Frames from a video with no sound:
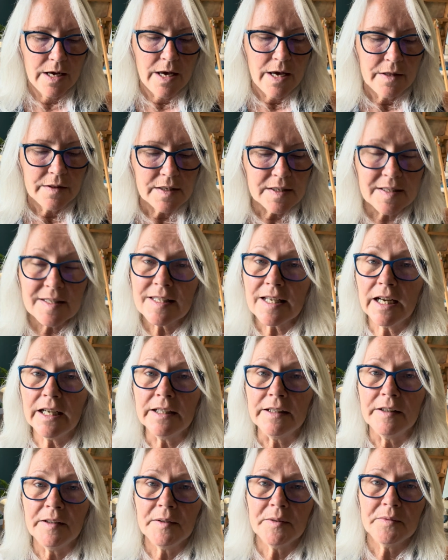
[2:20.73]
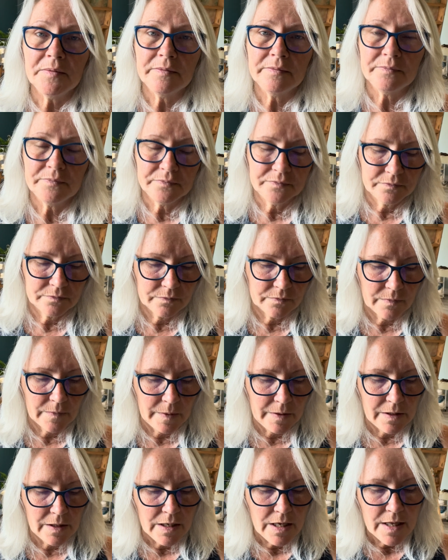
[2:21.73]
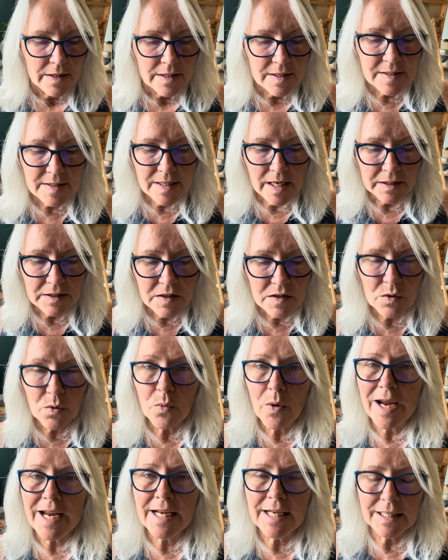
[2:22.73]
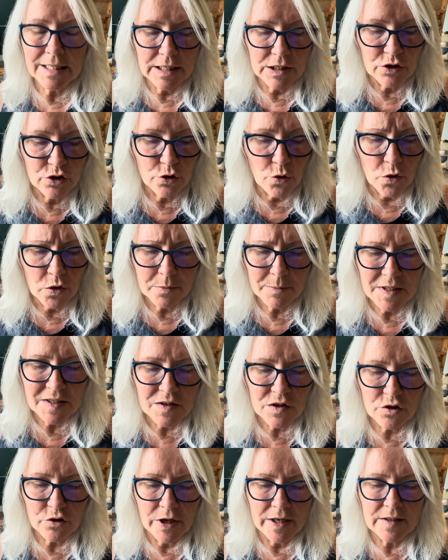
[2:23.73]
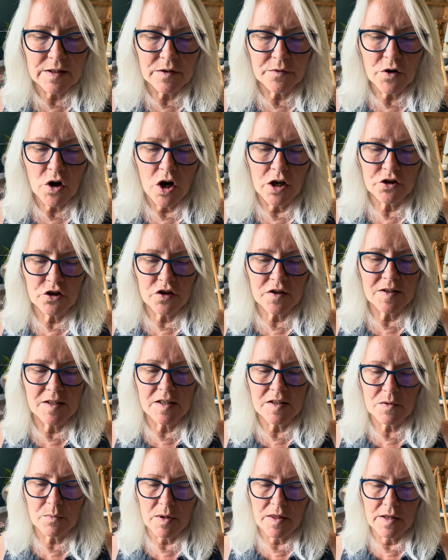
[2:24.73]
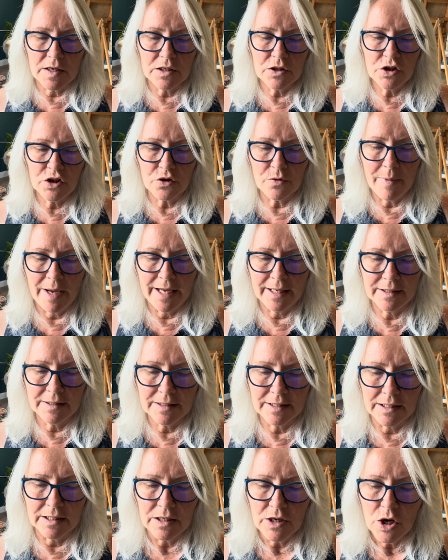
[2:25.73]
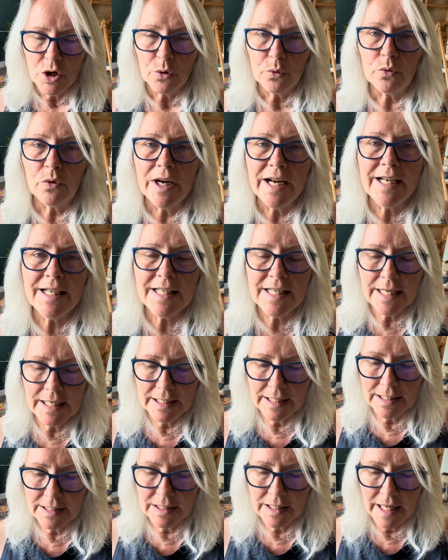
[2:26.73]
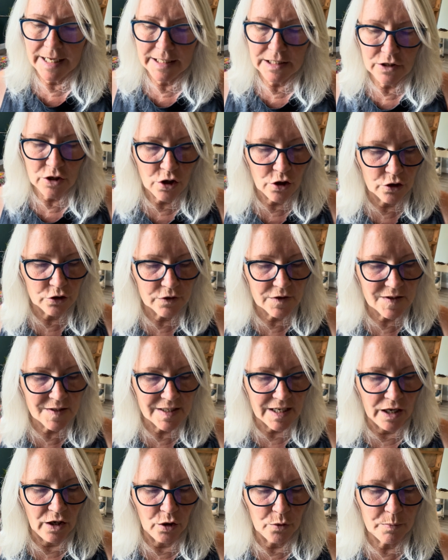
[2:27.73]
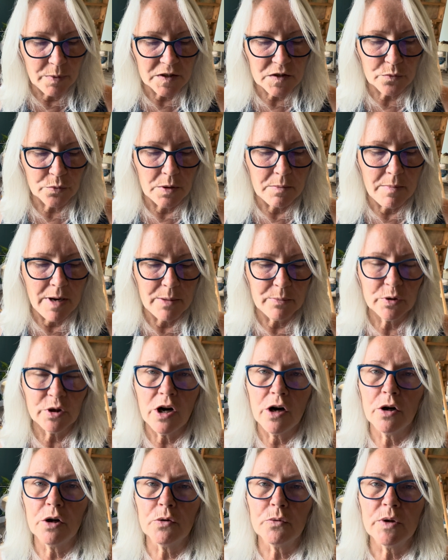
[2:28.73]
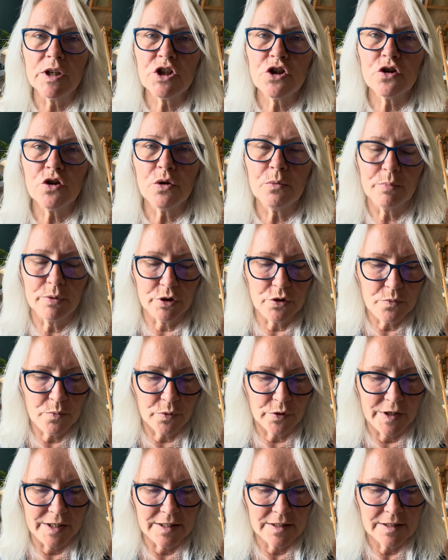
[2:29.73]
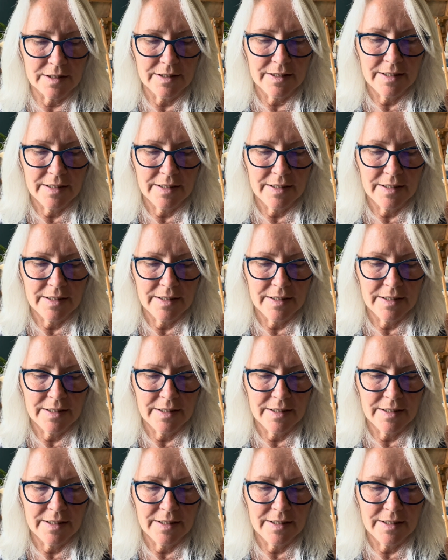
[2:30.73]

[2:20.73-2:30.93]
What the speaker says: The sun. The sun is awakening dormant strands of consciousness within humanity, radiating light codes to help us remember our original blueprint.